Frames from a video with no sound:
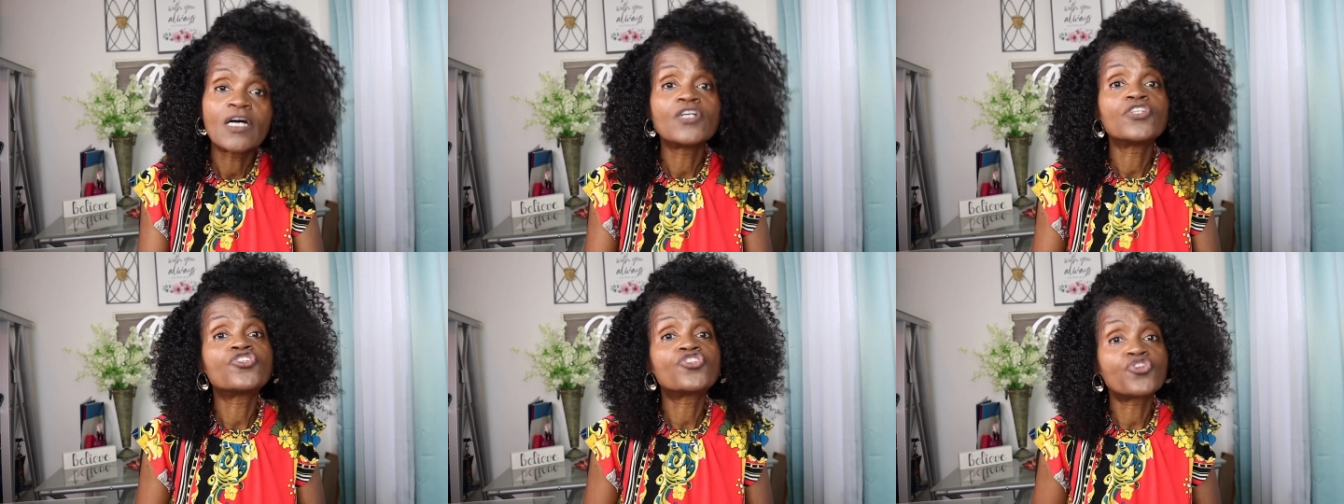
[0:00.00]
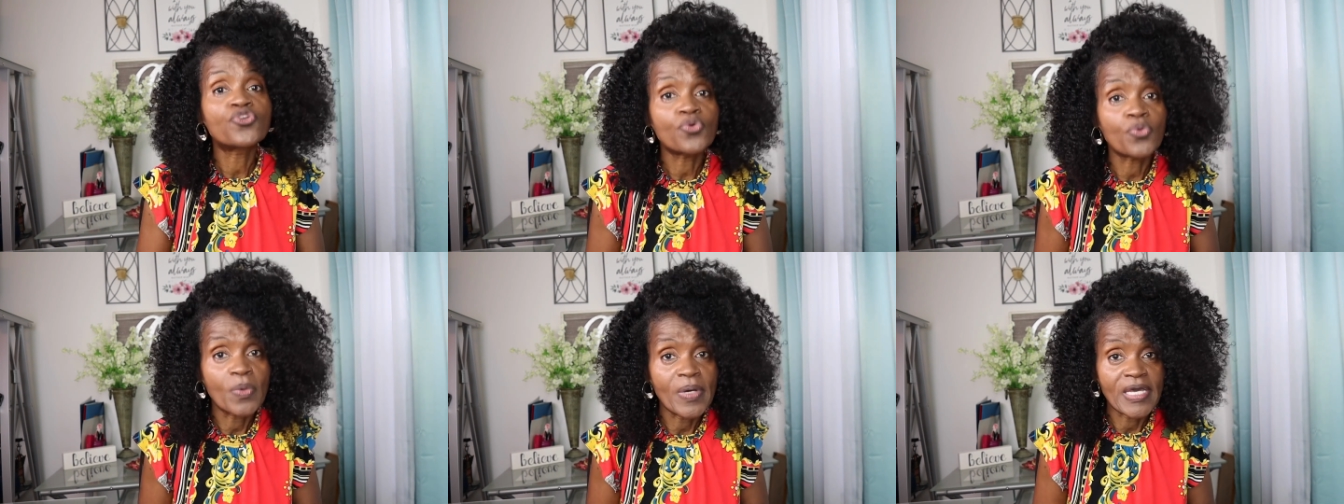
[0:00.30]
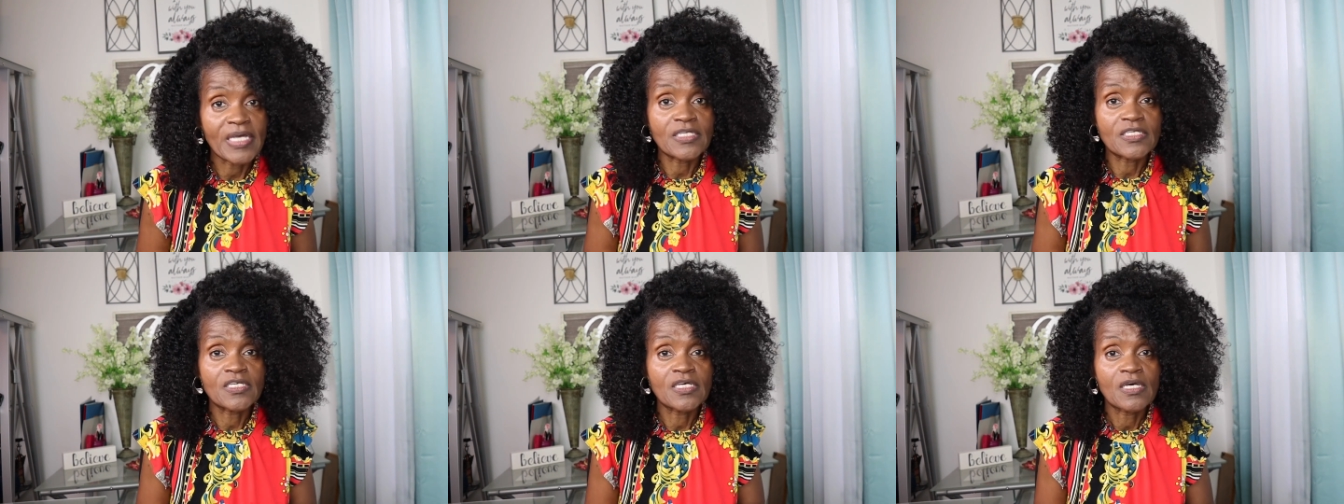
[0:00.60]
to
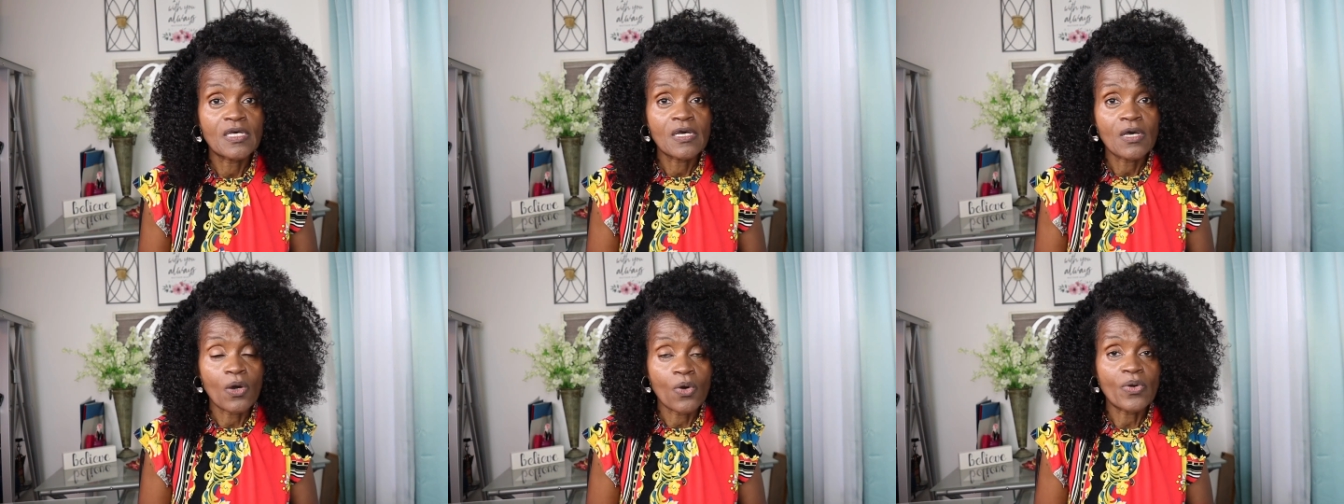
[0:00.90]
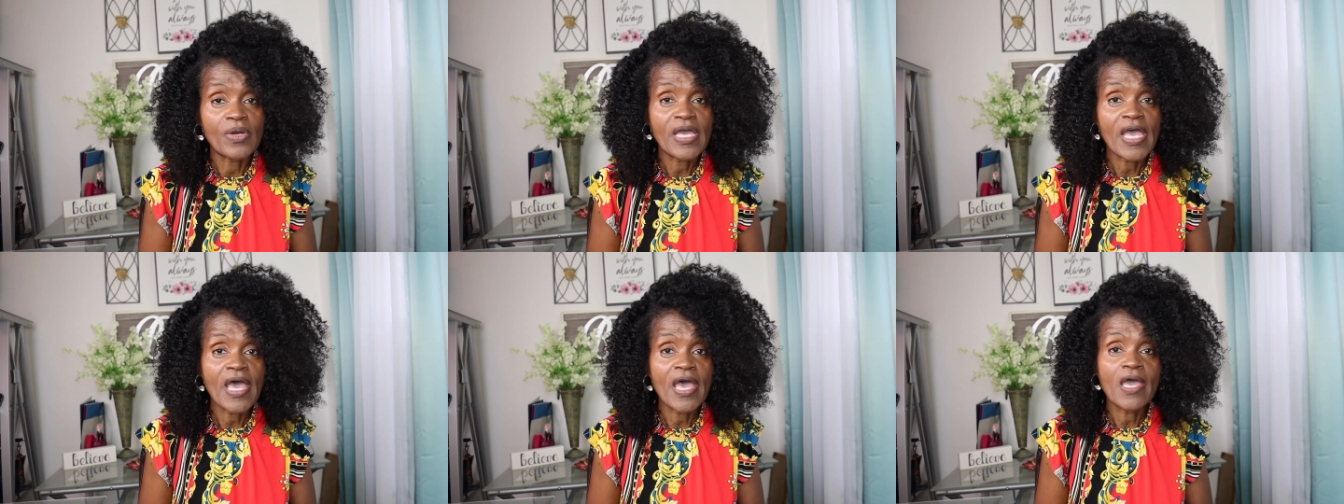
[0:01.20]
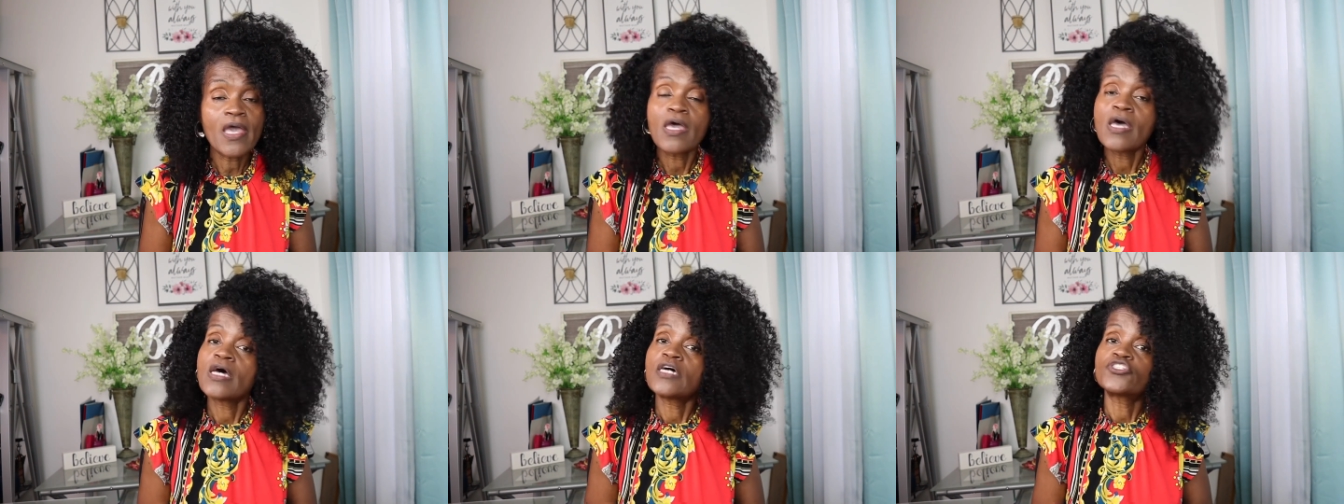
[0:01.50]
it
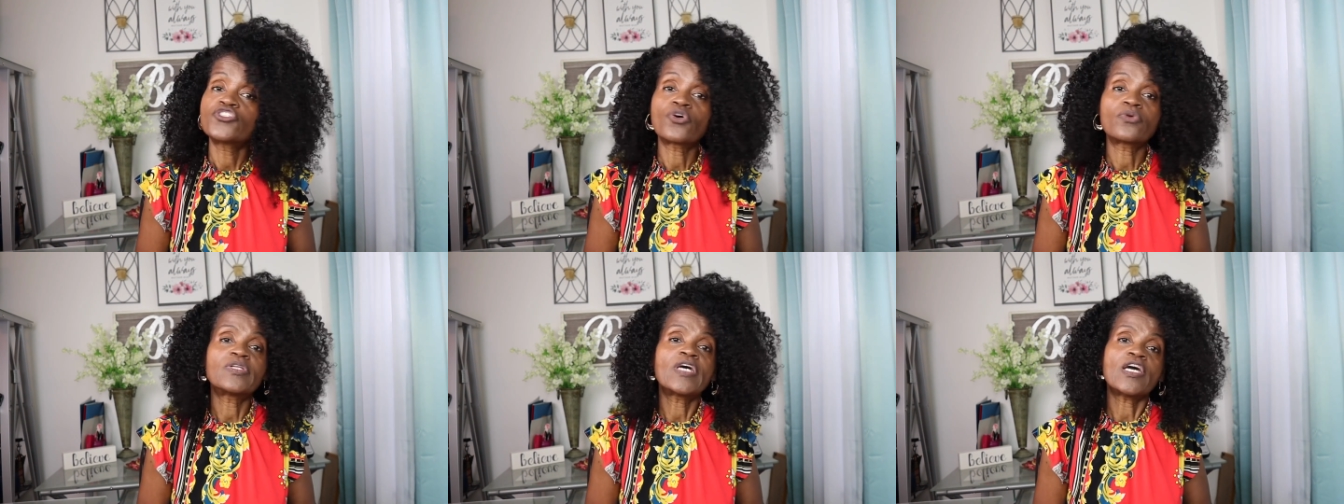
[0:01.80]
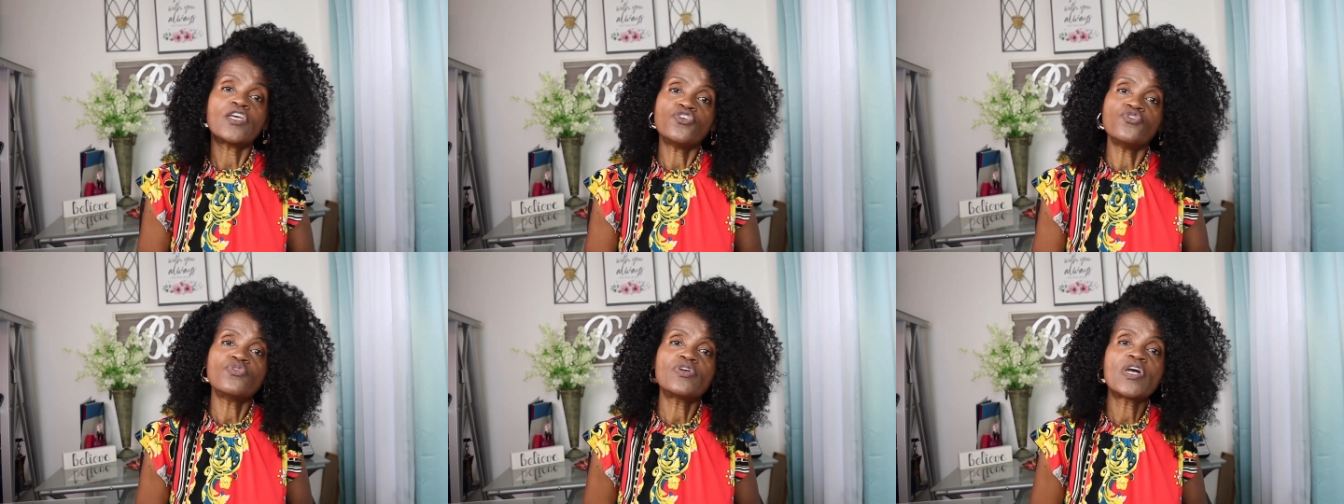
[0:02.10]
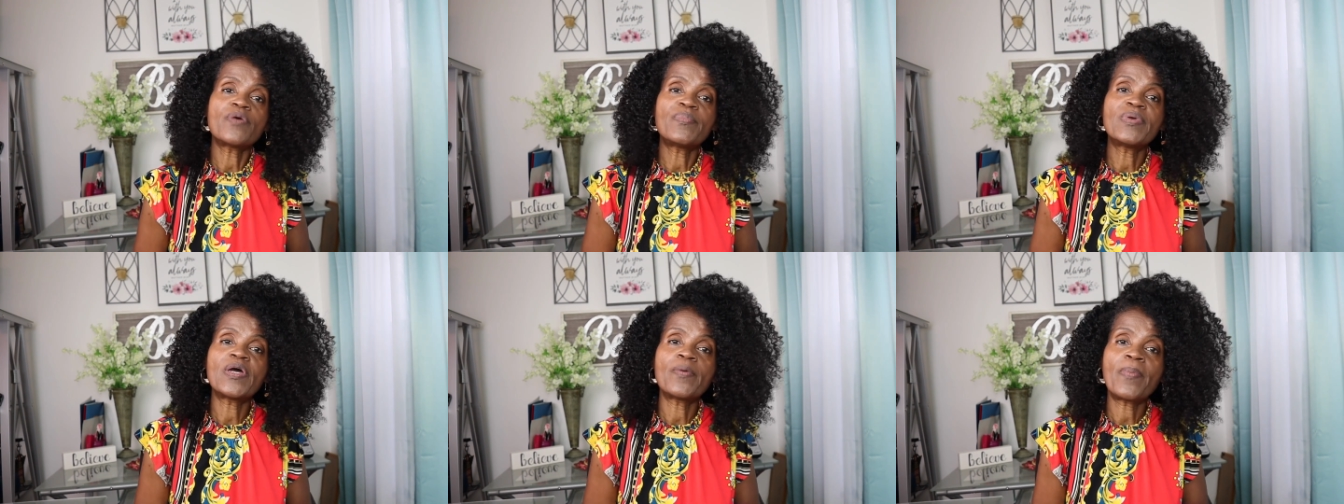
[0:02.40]
okay so that you
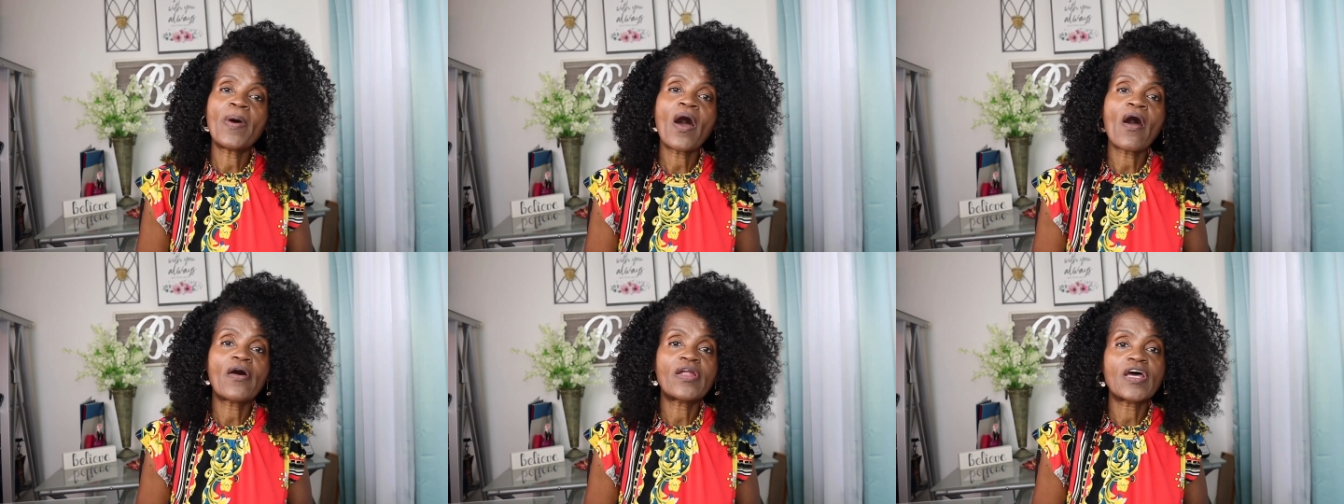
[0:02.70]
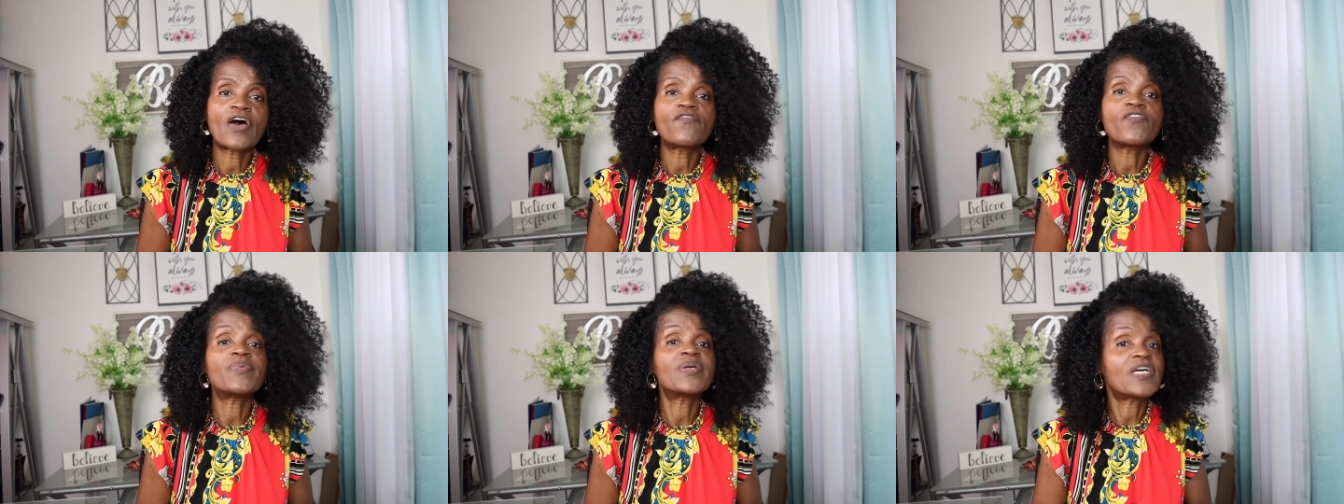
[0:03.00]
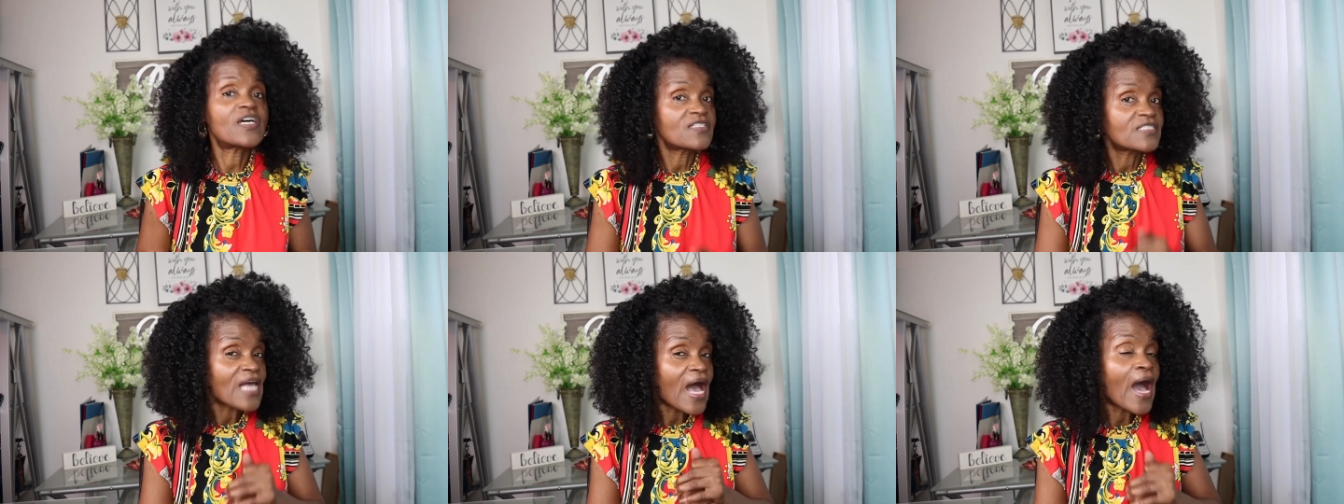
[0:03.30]
can be a part of it
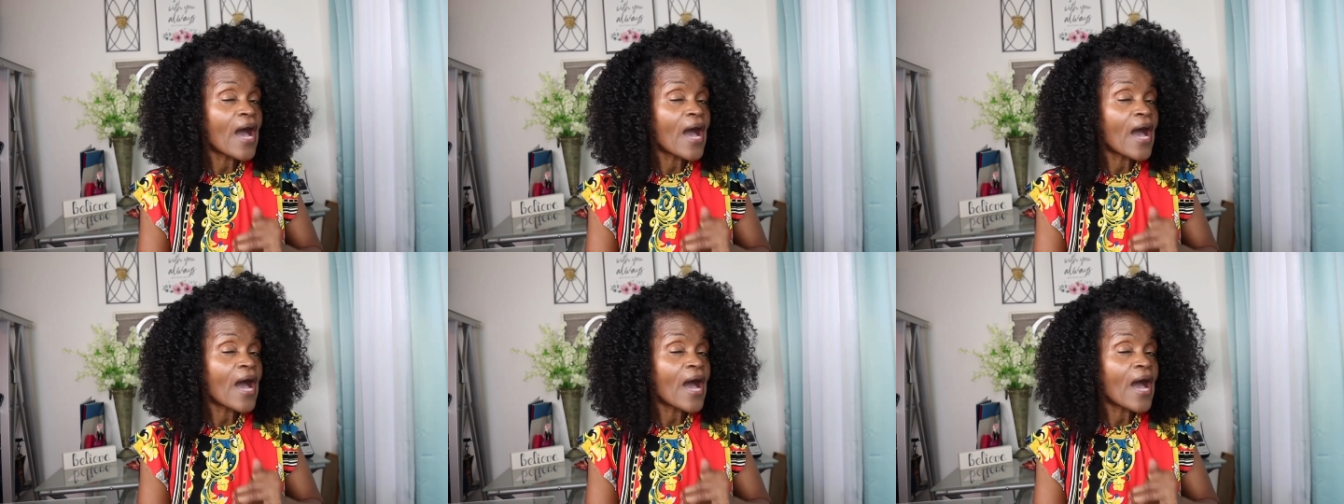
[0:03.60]
because